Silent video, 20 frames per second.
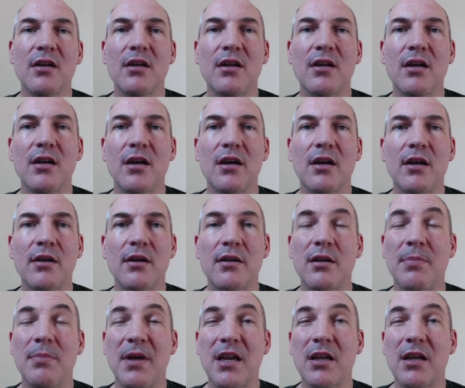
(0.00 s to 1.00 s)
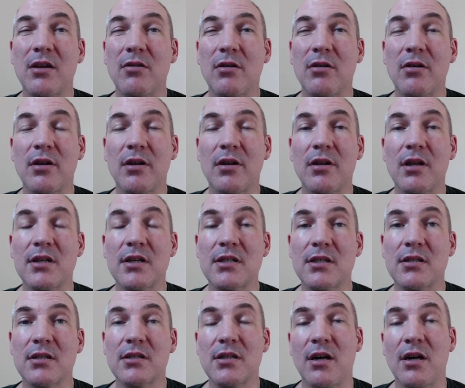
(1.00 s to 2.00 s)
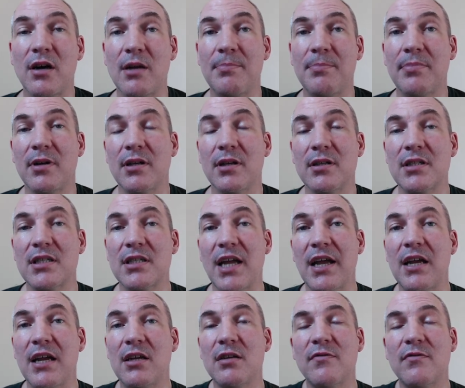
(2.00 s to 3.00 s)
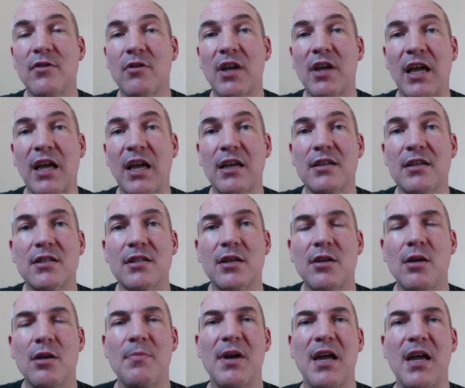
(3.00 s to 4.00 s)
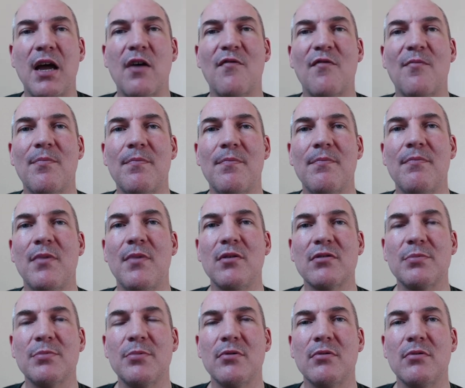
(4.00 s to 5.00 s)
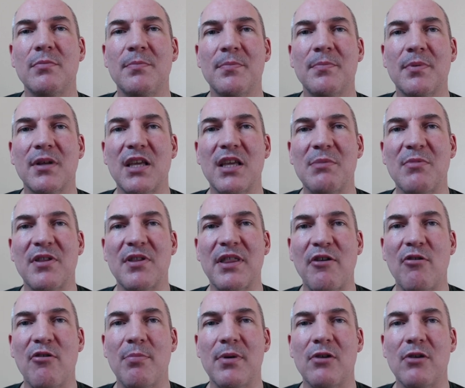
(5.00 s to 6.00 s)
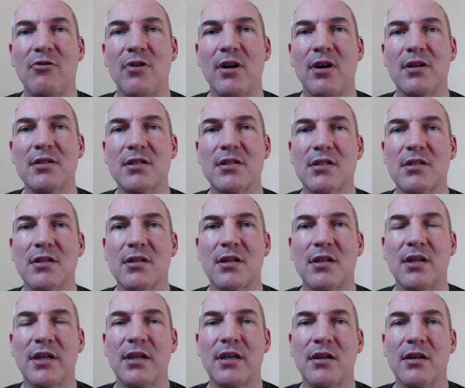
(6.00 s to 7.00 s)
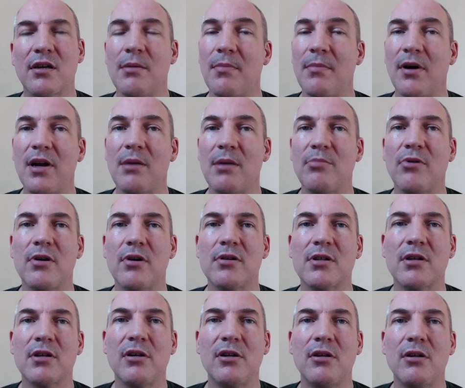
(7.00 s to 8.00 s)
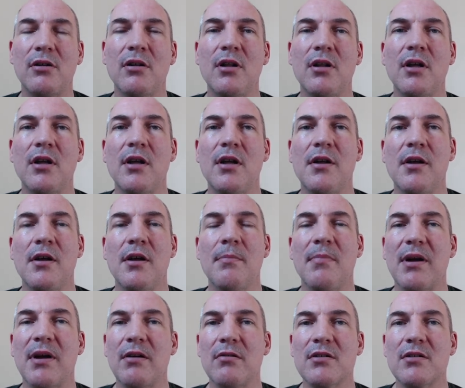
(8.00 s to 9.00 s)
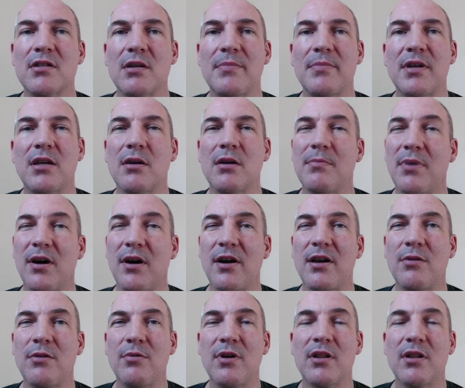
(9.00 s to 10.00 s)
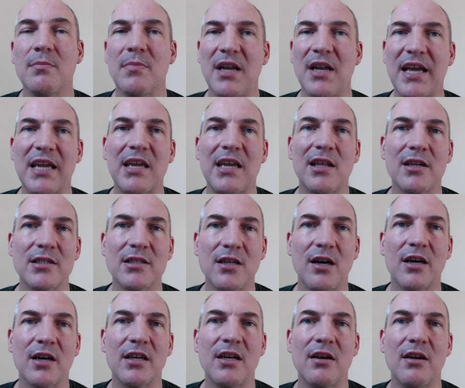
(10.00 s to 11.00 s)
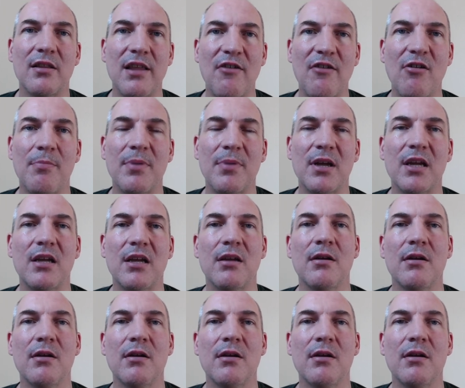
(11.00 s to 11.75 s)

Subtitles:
Depending on the type and stage of your cancer, you may have multiple chemotherapy drugs, like a combined protocol, may also be combined with molecular targeted therapy.